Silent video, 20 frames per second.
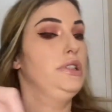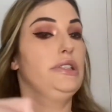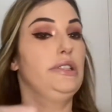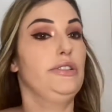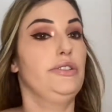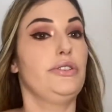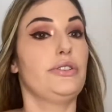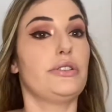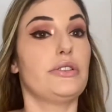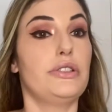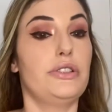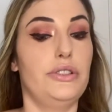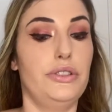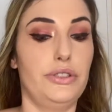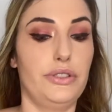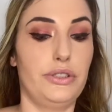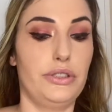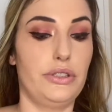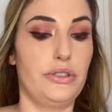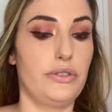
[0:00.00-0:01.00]
So use
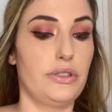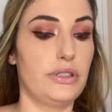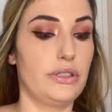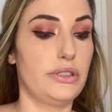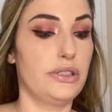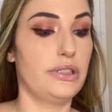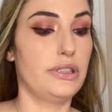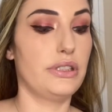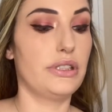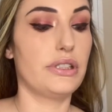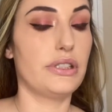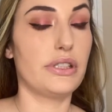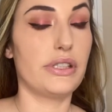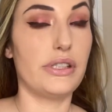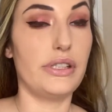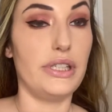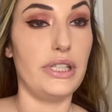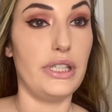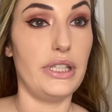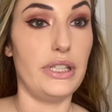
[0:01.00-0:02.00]
this one because it's
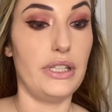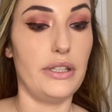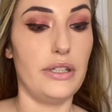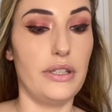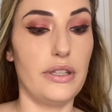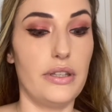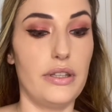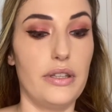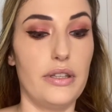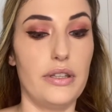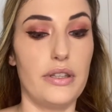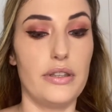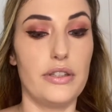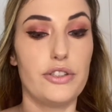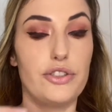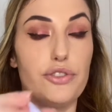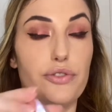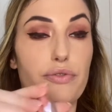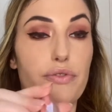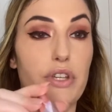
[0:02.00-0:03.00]
the
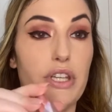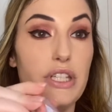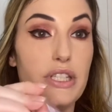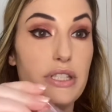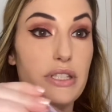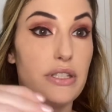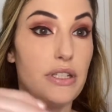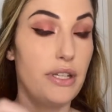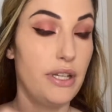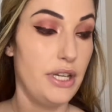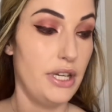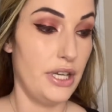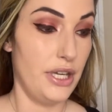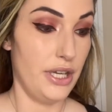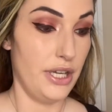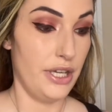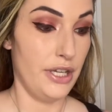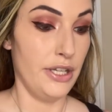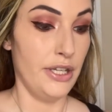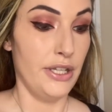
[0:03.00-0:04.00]
Too Faced.
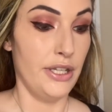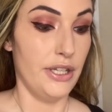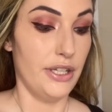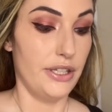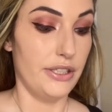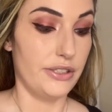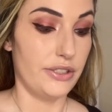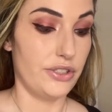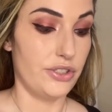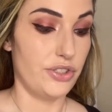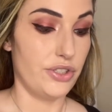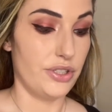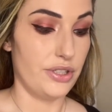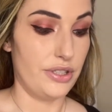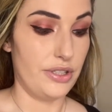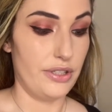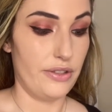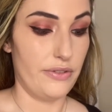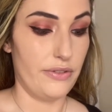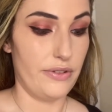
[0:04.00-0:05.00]
It's just
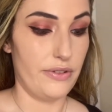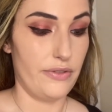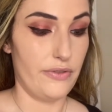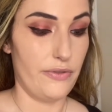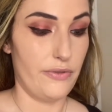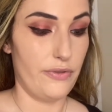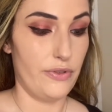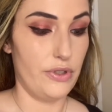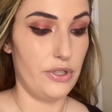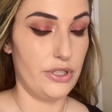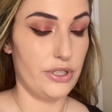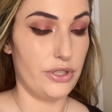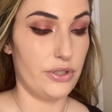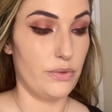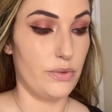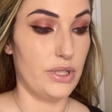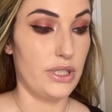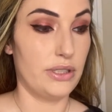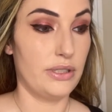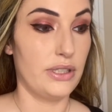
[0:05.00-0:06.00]
the fullest
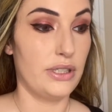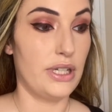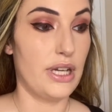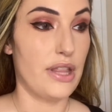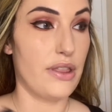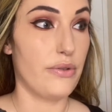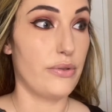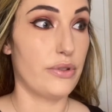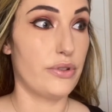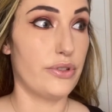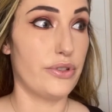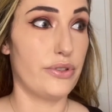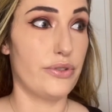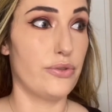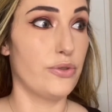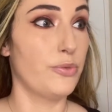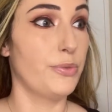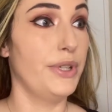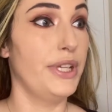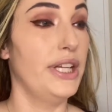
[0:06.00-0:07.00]
one. I thought, because
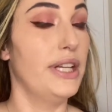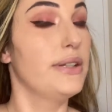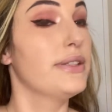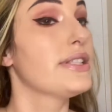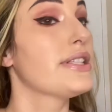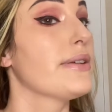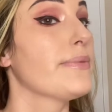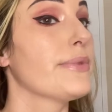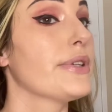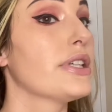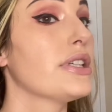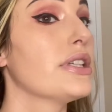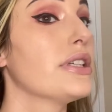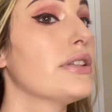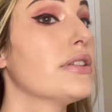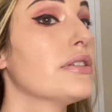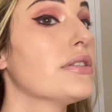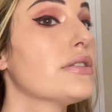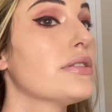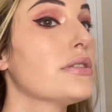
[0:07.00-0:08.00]
normally something like
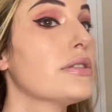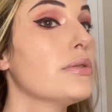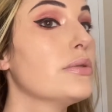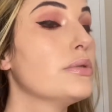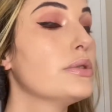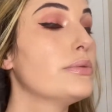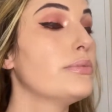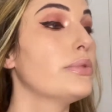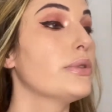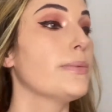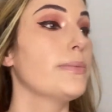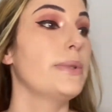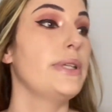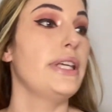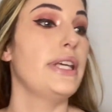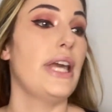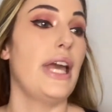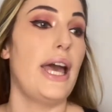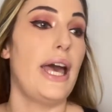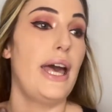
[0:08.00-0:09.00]
this I would
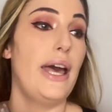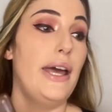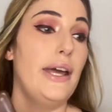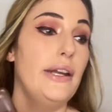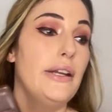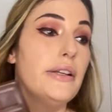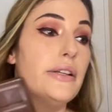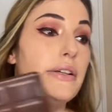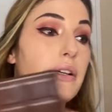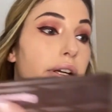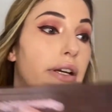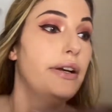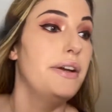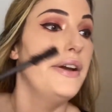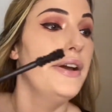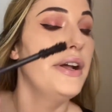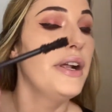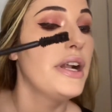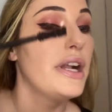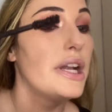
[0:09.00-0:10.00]
probably add
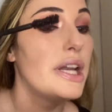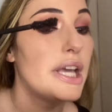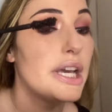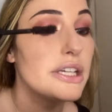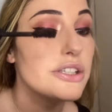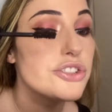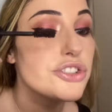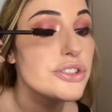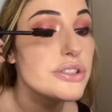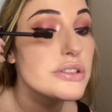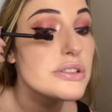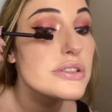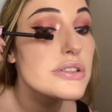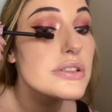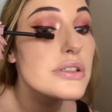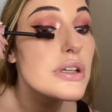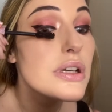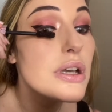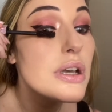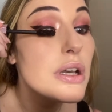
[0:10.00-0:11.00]
lashes,
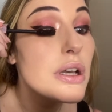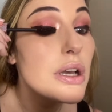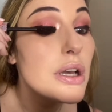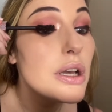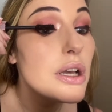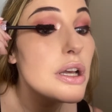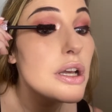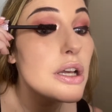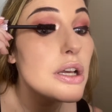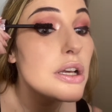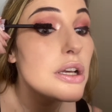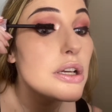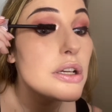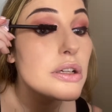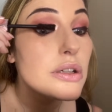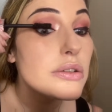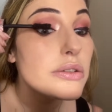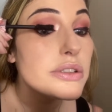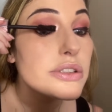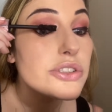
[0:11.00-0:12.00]

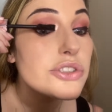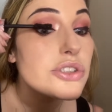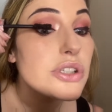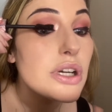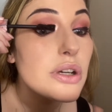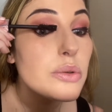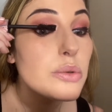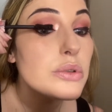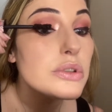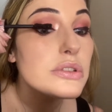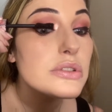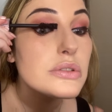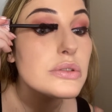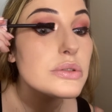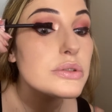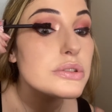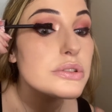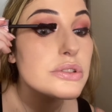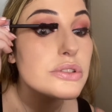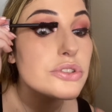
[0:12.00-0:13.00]
which I will
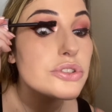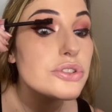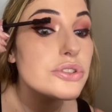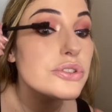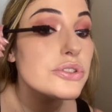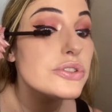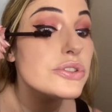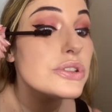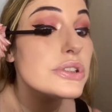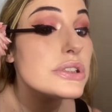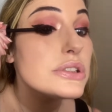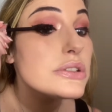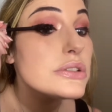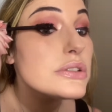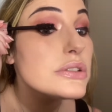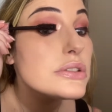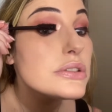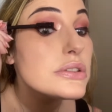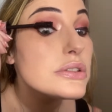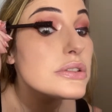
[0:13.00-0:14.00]
also show you
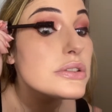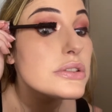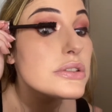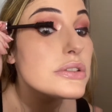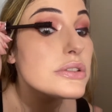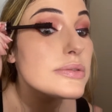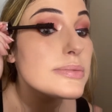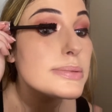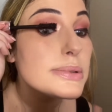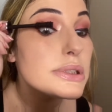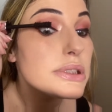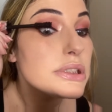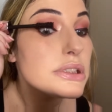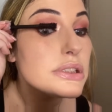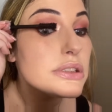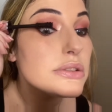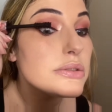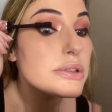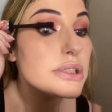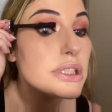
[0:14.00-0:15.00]
a super
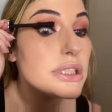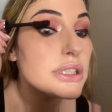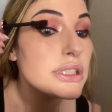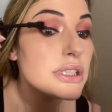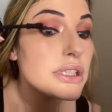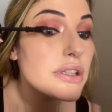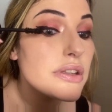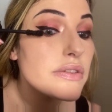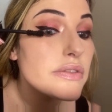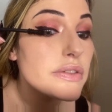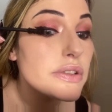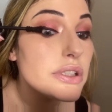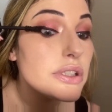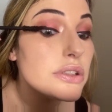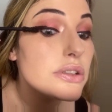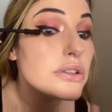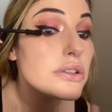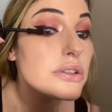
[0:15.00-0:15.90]
easy way in another video.